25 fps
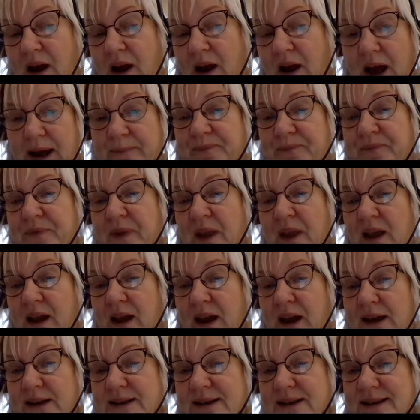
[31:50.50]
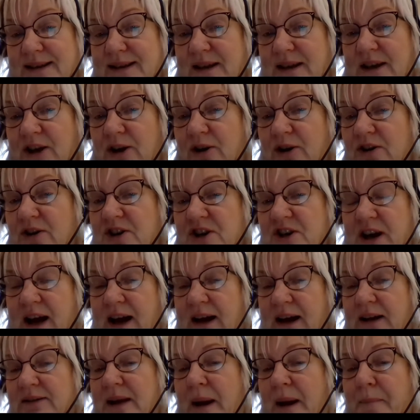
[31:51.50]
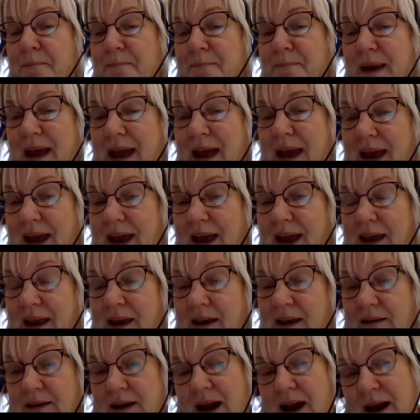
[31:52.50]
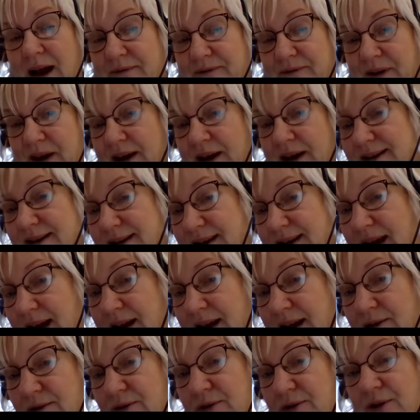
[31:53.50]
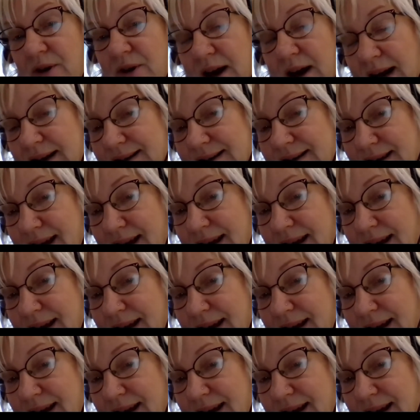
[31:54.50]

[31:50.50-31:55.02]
It is that your child may have SEN or has